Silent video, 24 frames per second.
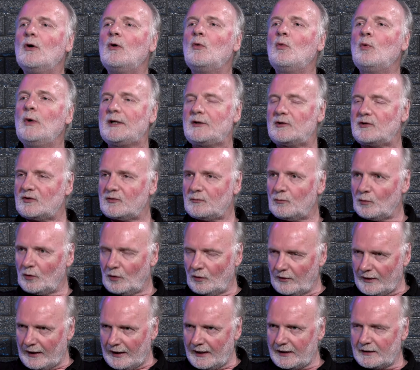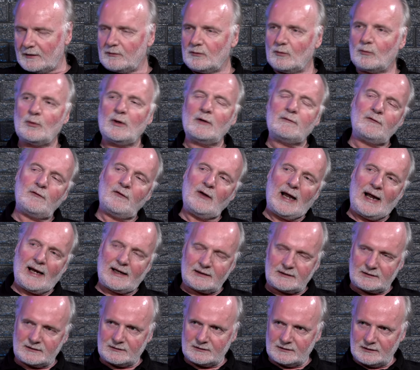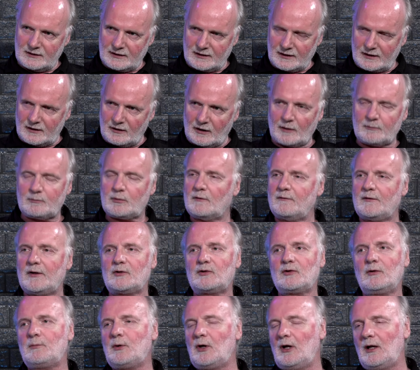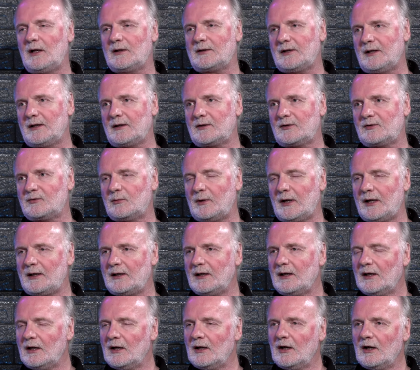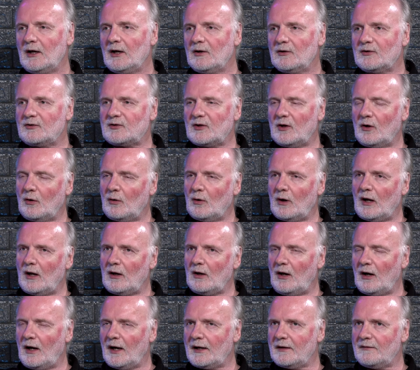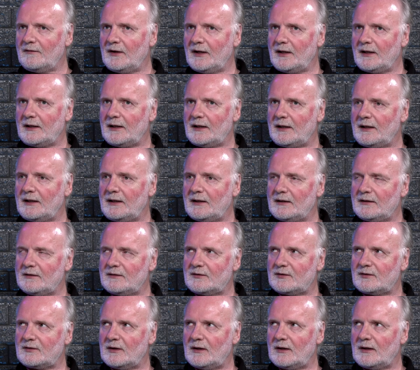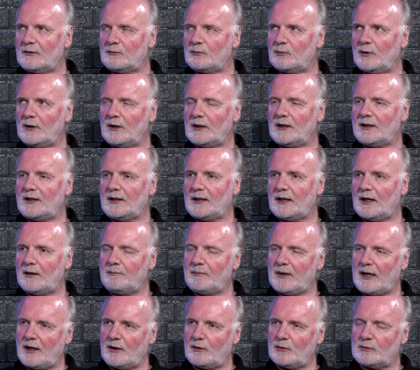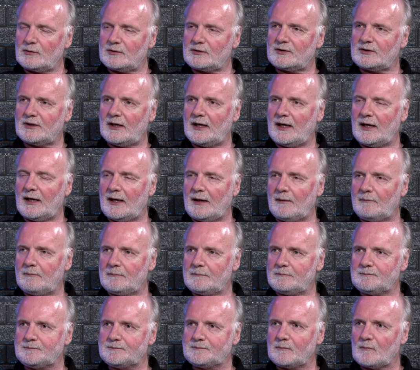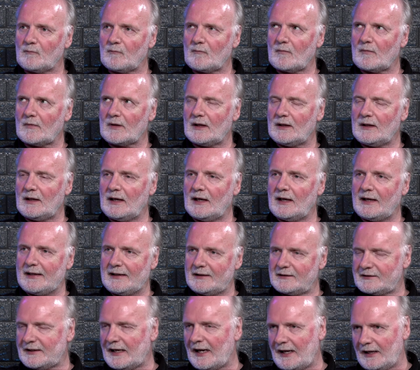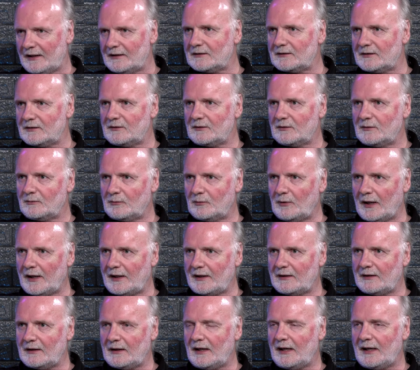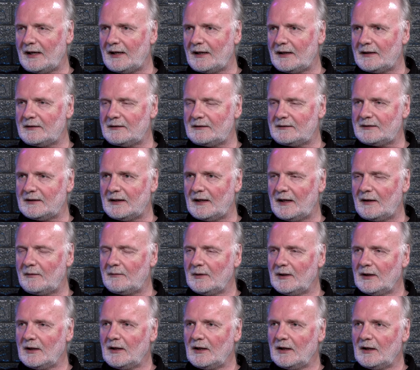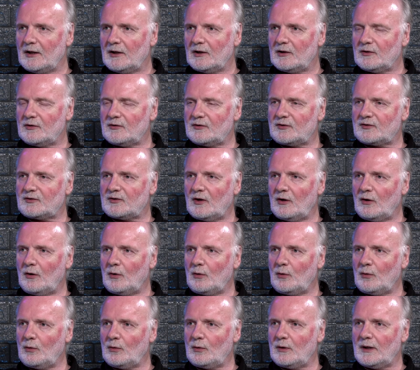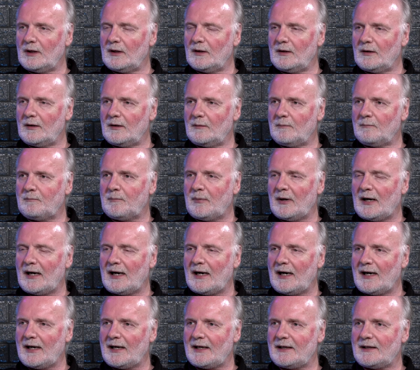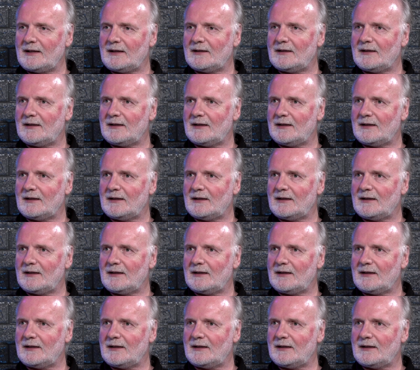which will then reflect on provincial politics, right? So a lot of it is really about intent, right? And so by